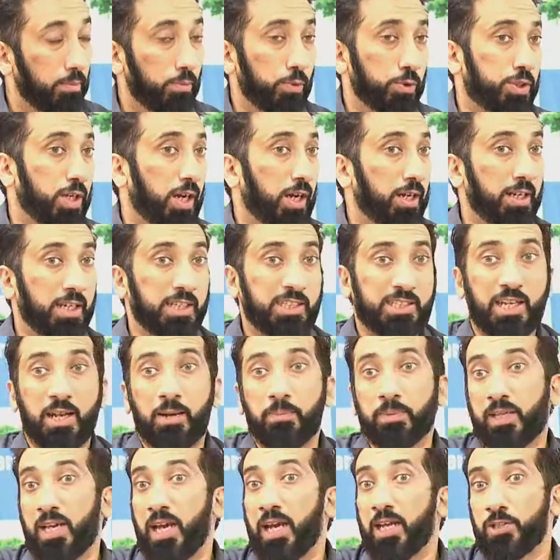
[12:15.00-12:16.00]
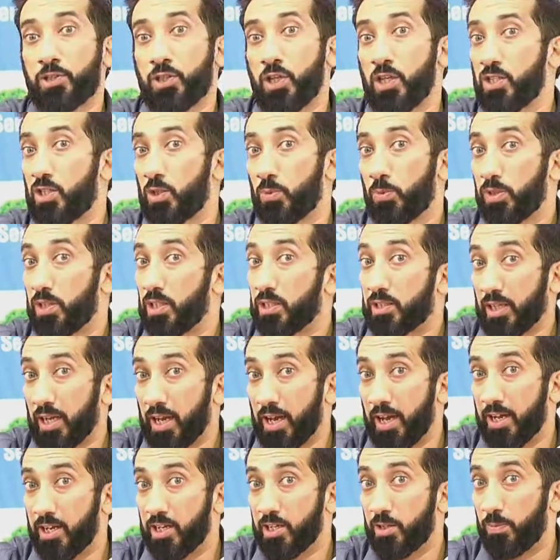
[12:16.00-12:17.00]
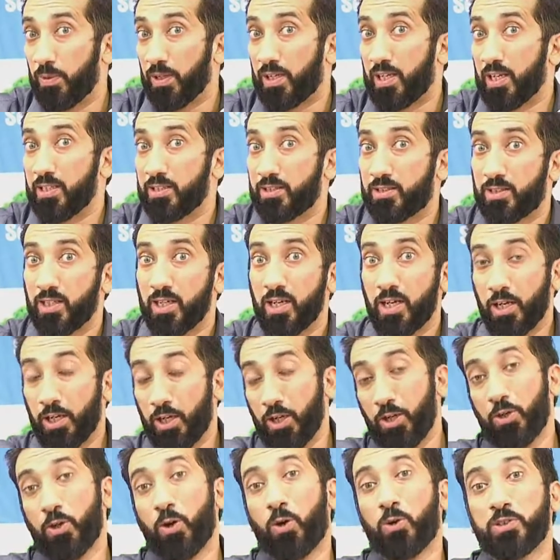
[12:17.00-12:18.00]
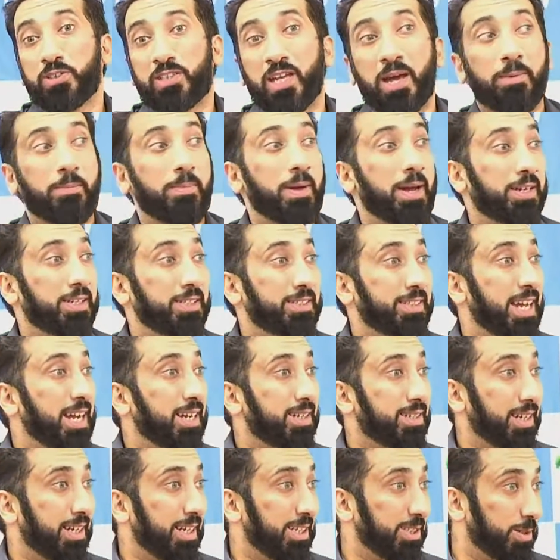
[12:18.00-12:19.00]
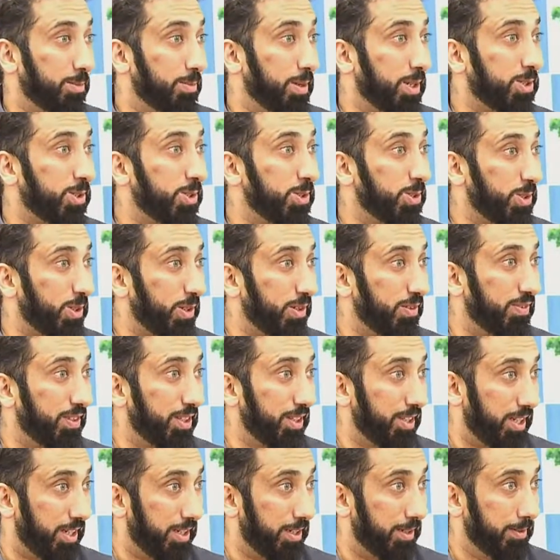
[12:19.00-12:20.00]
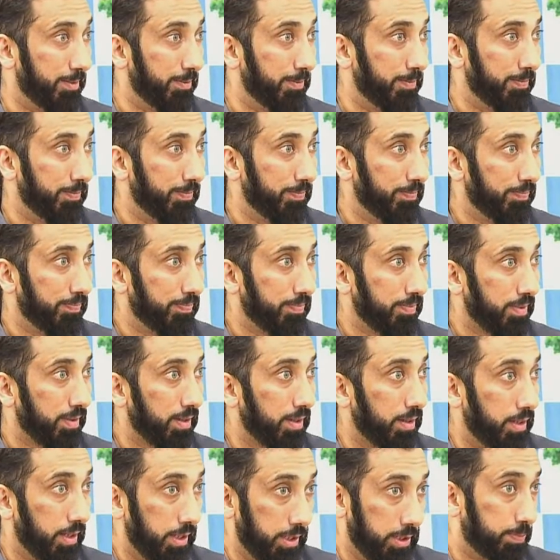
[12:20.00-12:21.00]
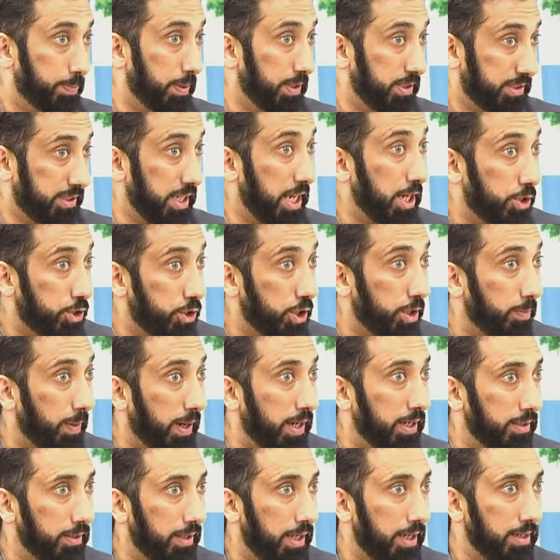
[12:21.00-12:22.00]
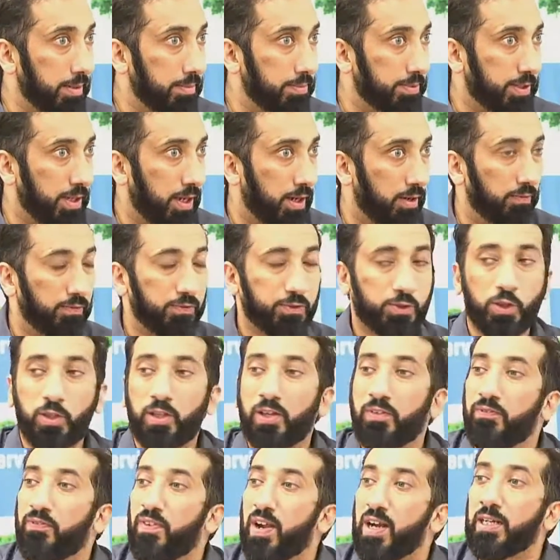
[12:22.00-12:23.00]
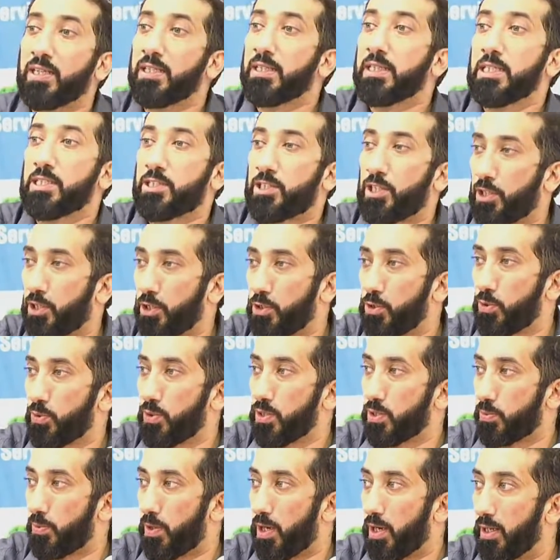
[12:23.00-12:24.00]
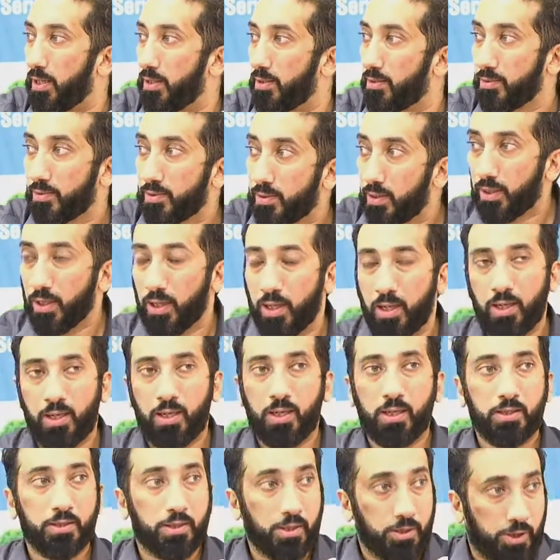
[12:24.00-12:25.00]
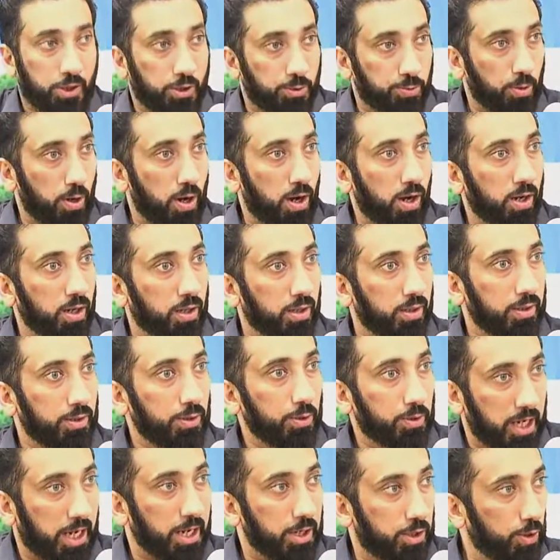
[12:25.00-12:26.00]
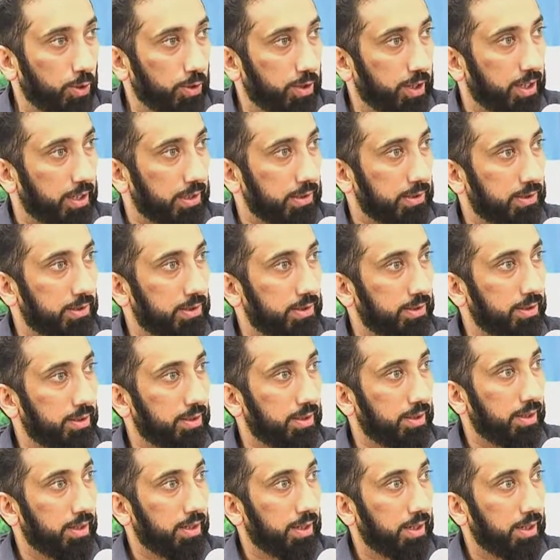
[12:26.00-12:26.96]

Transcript: Musa alayhi salam can't change it with his hand because he knows that man is acting as a messenger of Allah. He's been sanctioned by Allah himself. So the very least he can do is what? This is wrong. You can't do this.